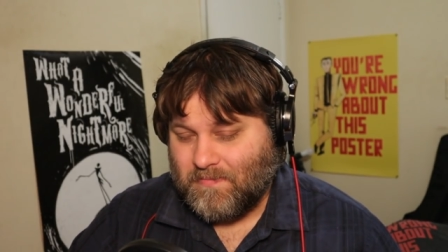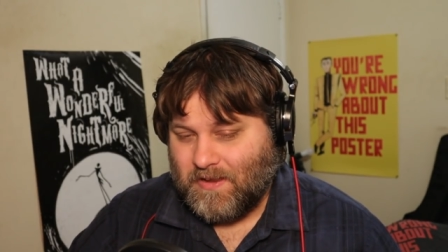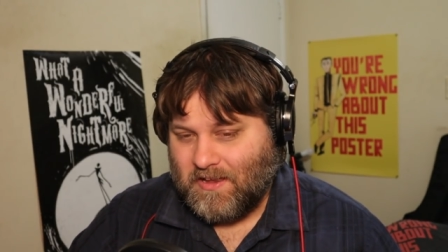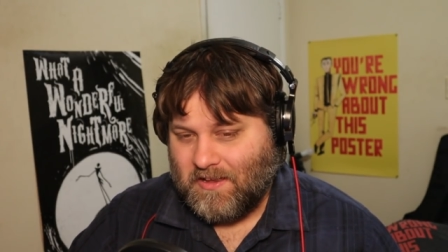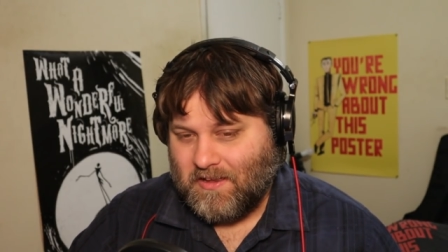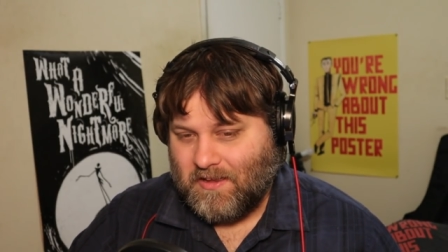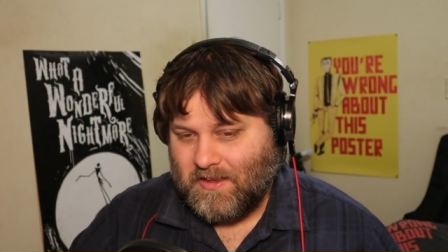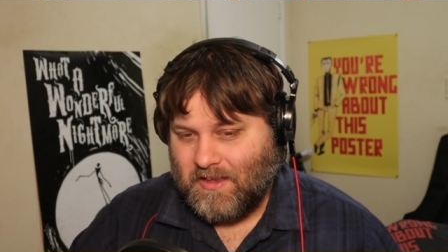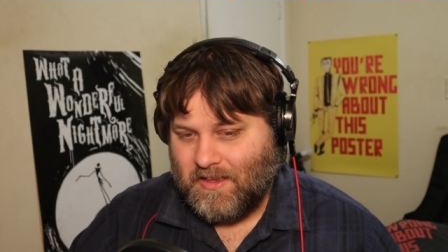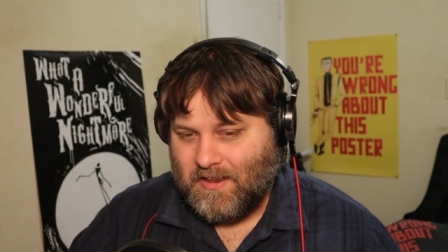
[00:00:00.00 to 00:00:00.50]

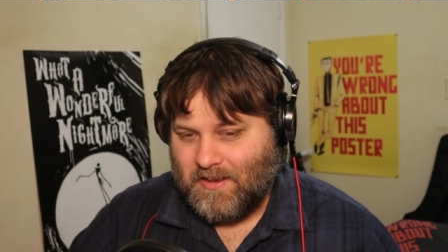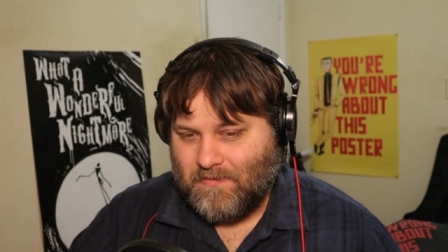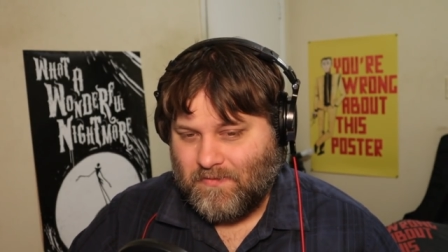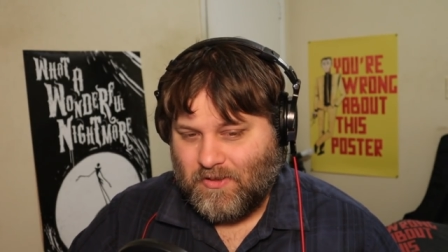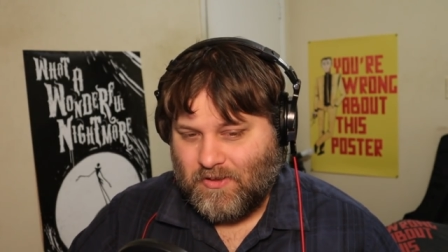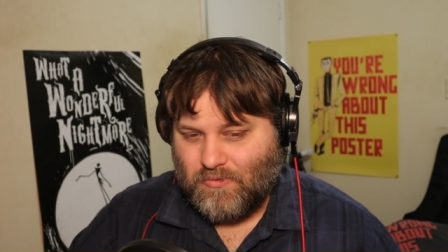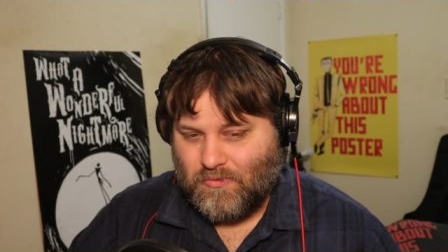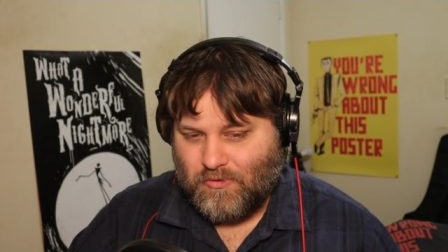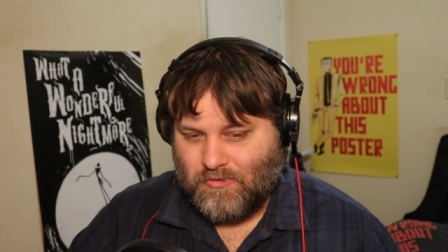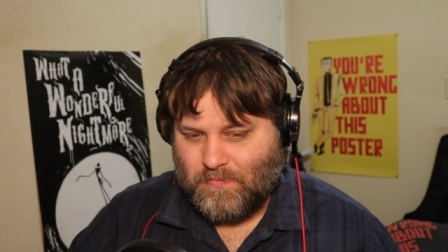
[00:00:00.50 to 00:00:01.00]
uh,
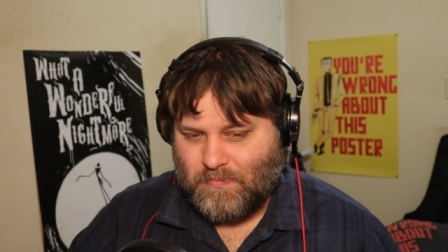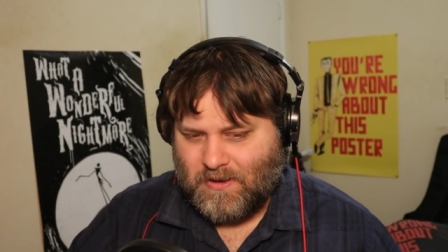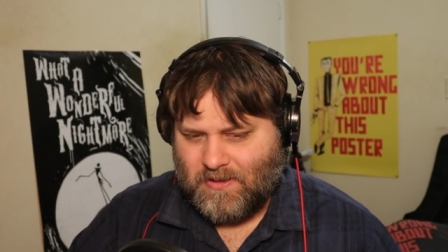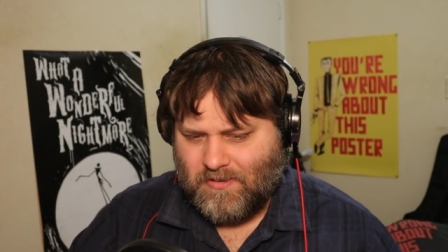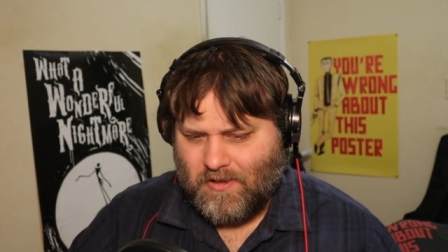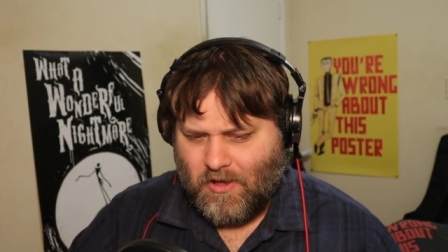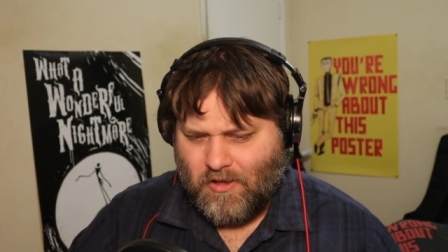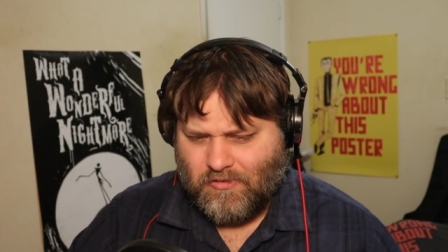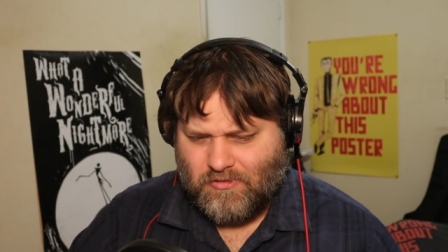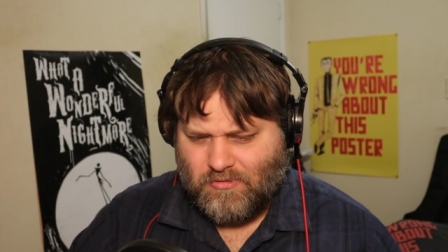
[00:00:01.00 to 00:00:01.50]
individuals, but
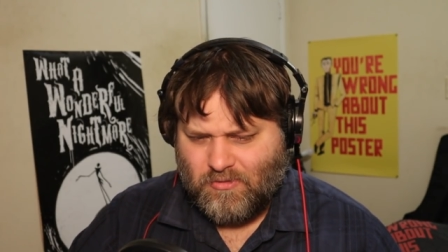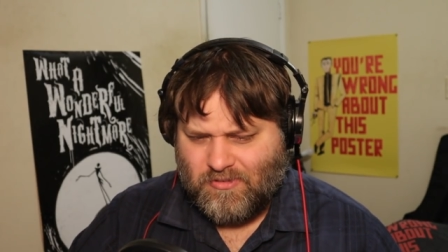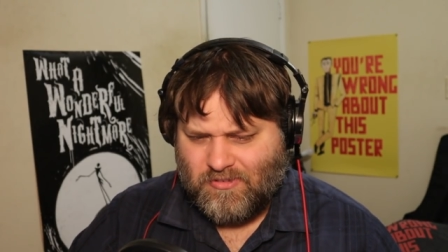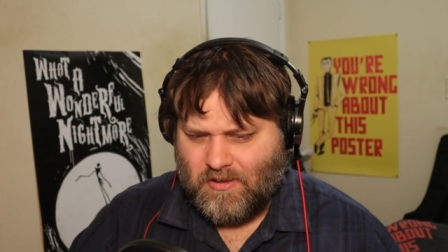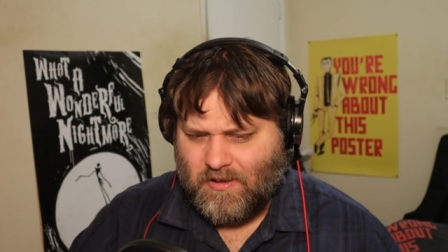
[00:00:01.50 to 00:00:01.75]
also is